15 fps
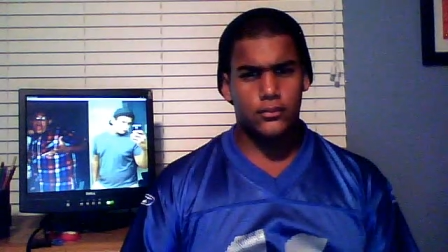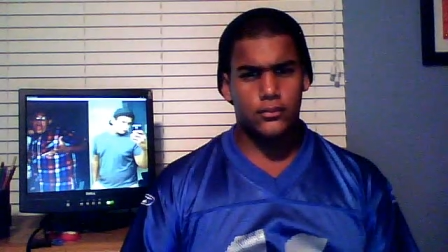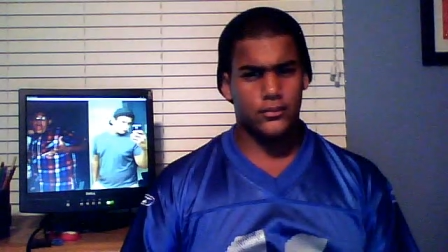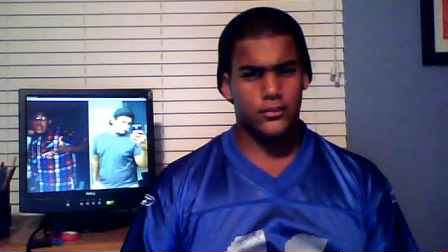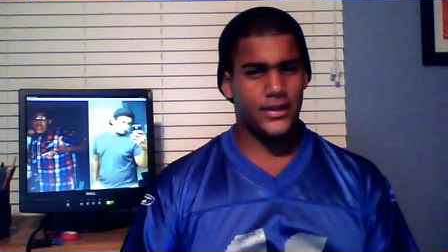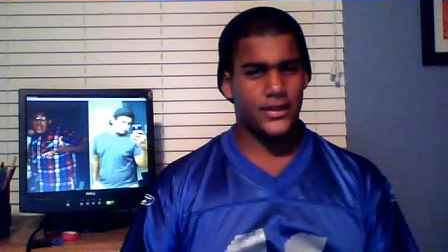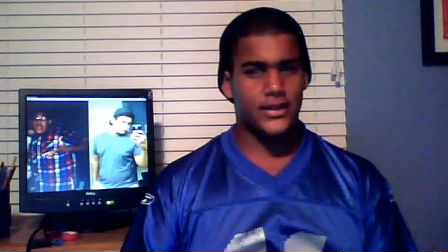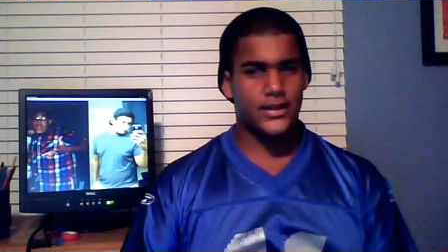
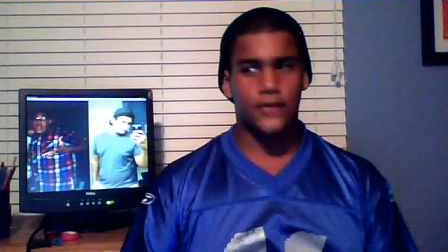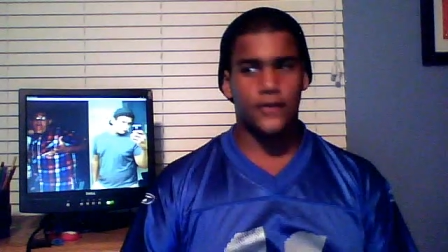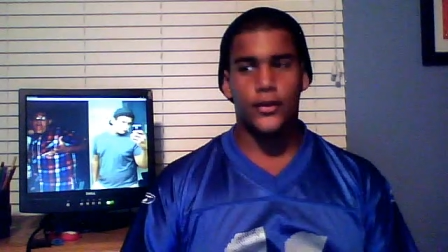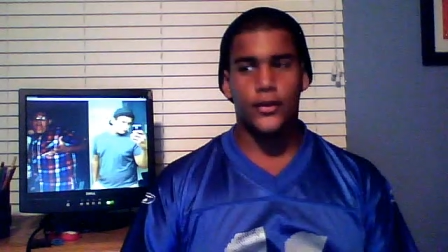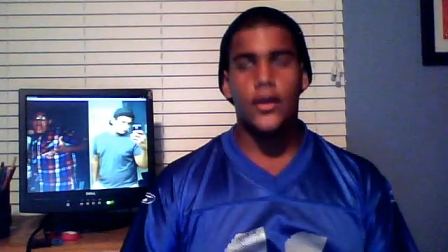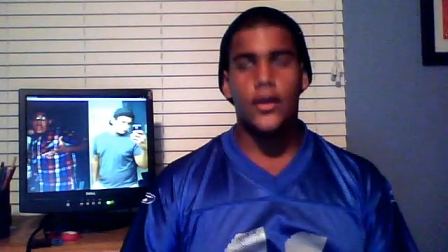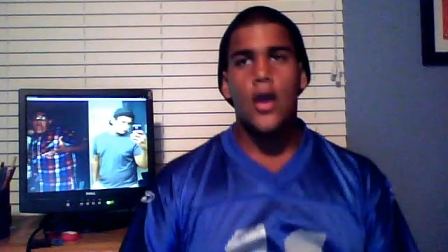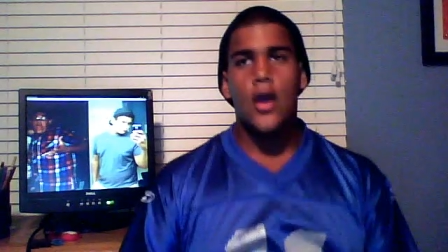That's kind of
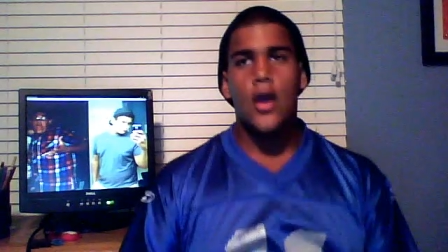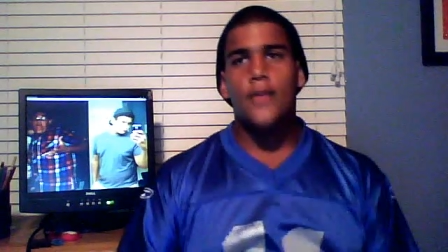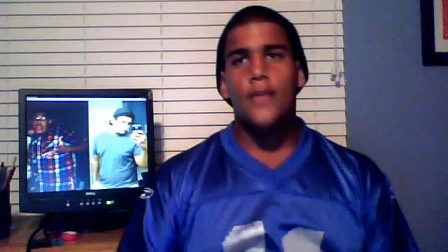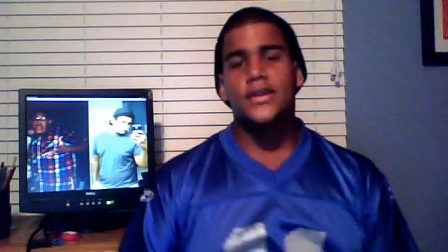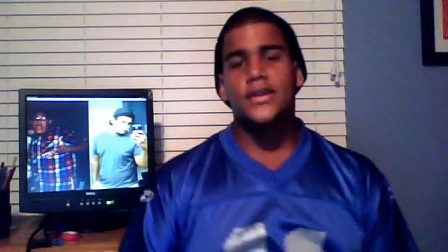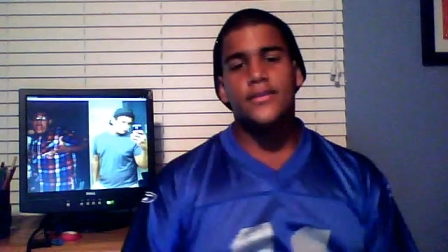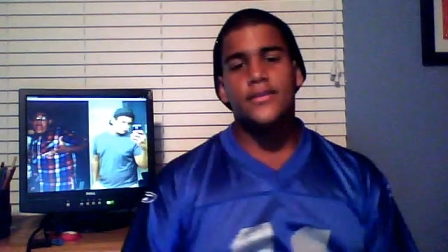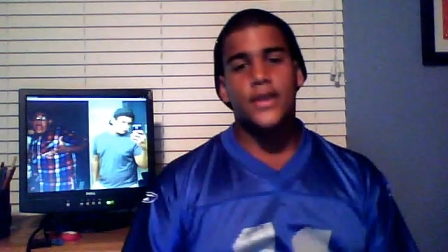weird.
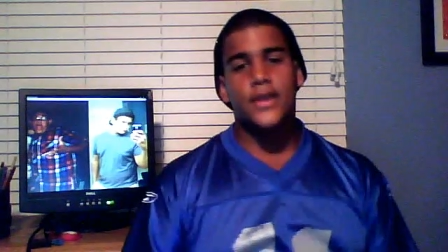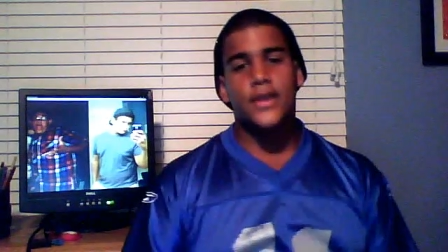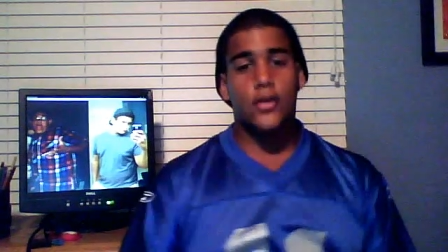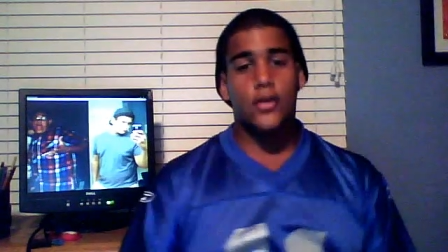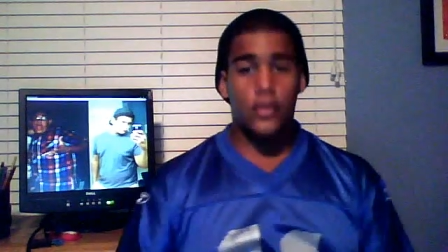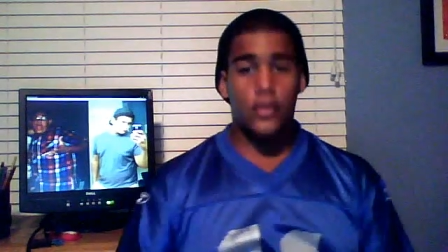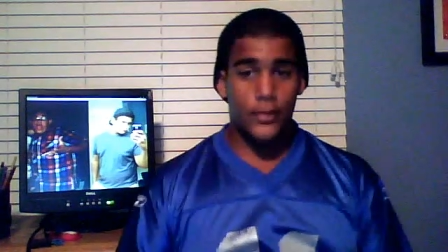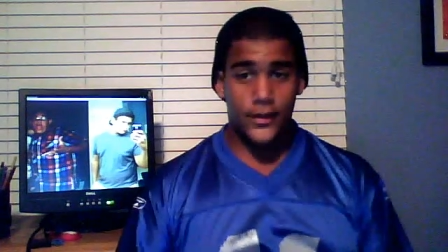Mix and
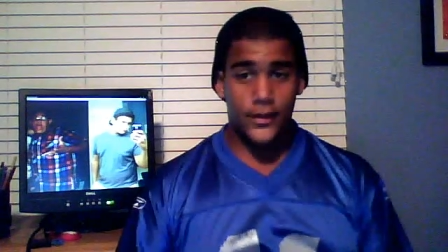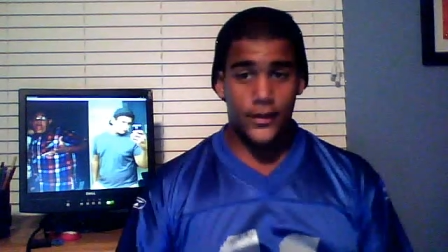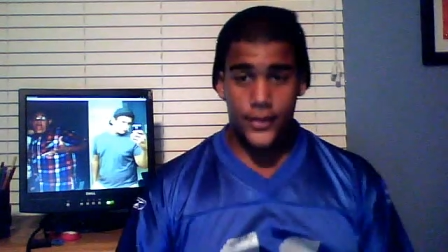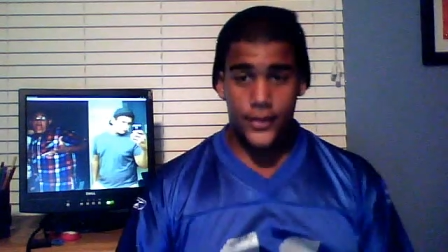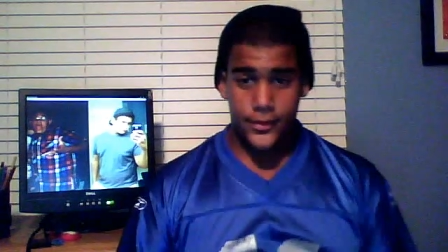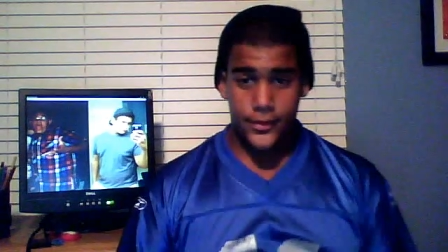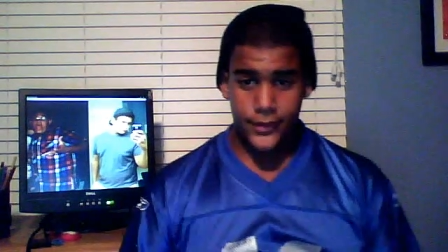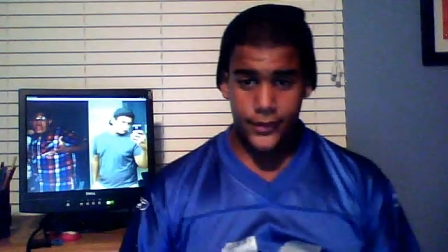mingle with
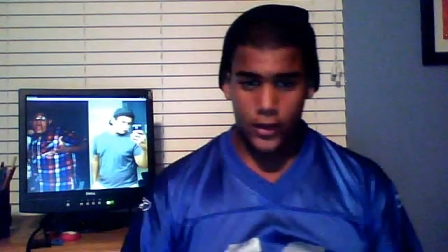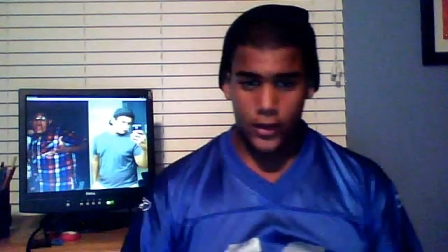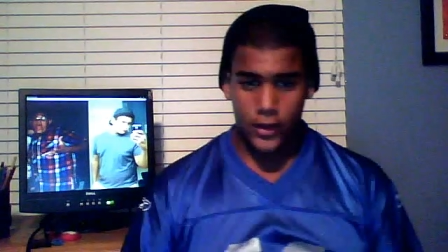the